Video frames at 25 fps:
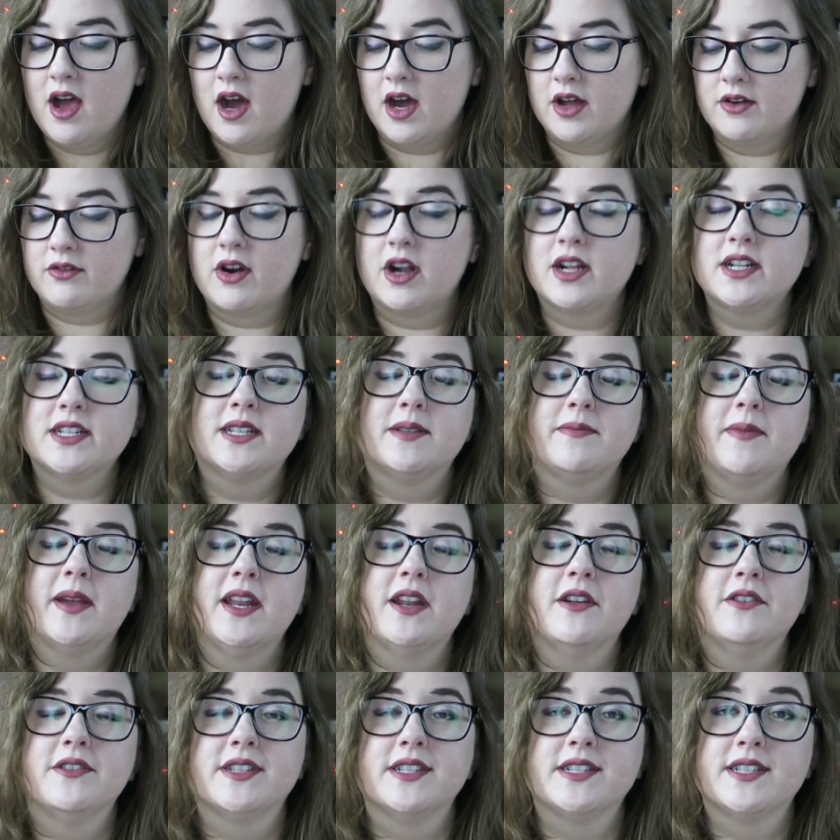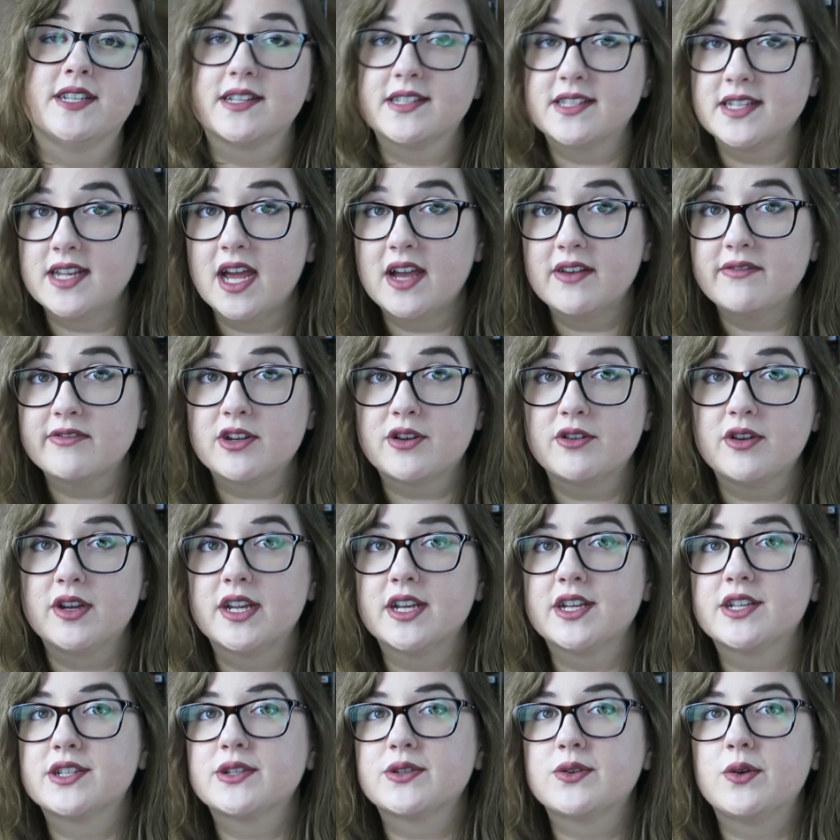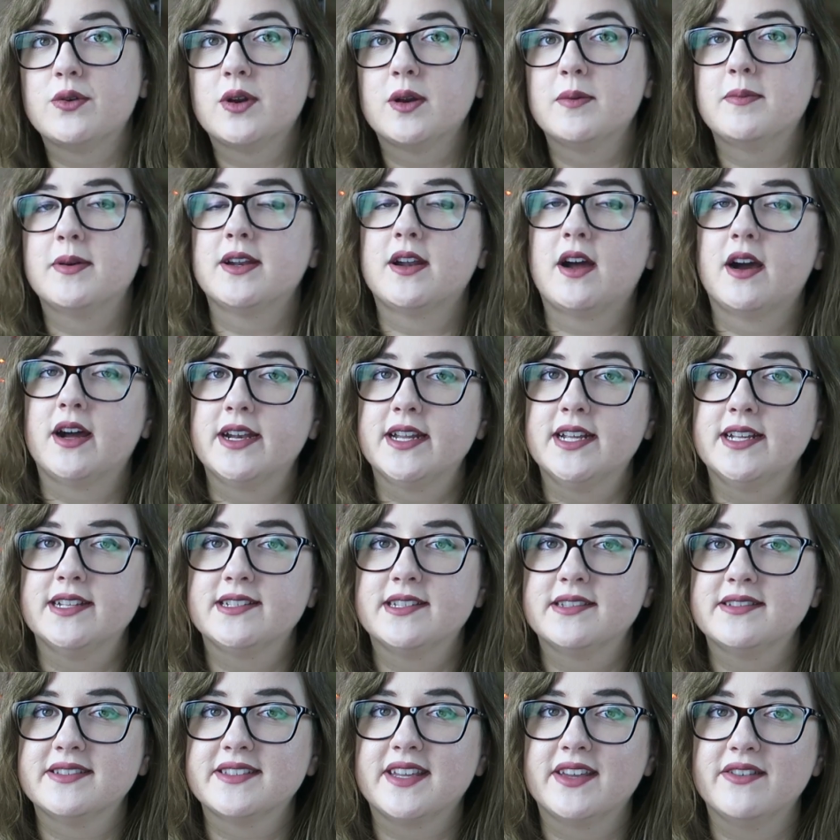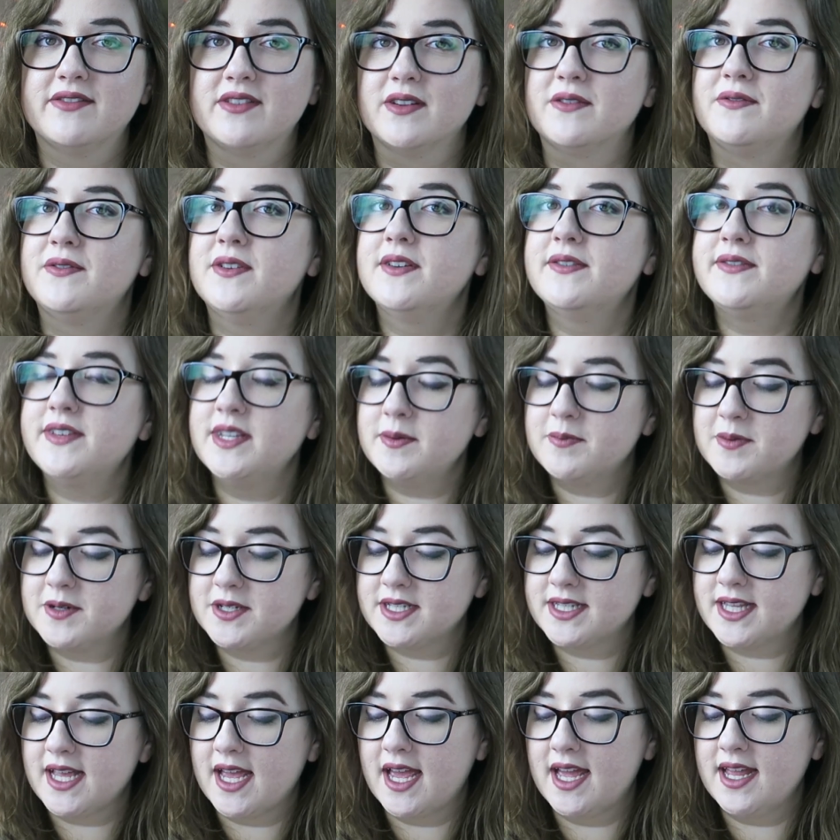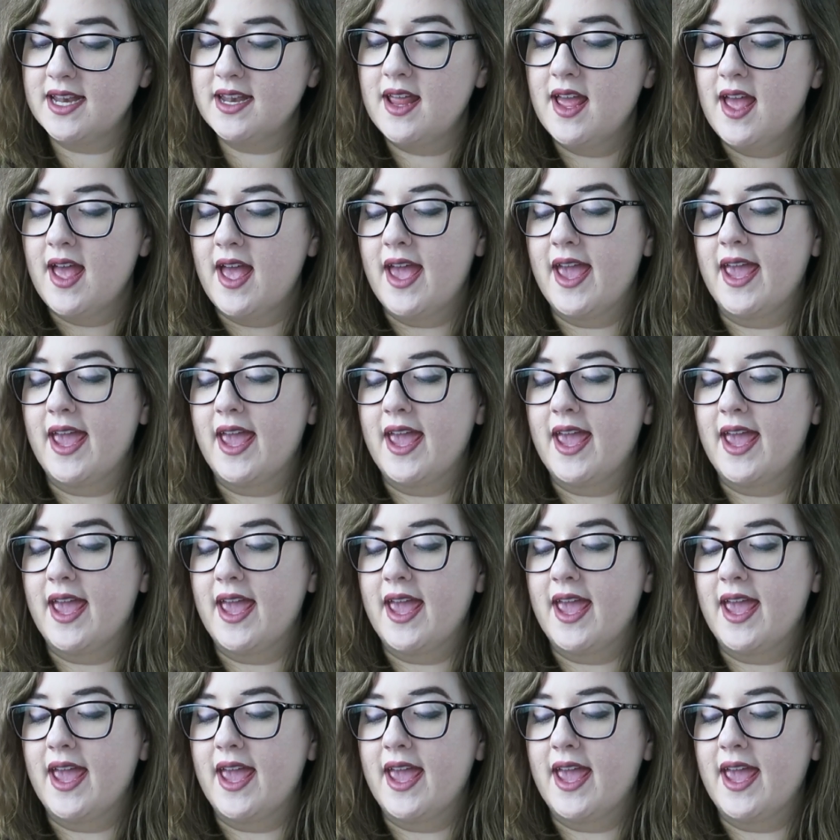On Rotten Tomatoes, it doesn't have a critic score, but audiences give it a 50%.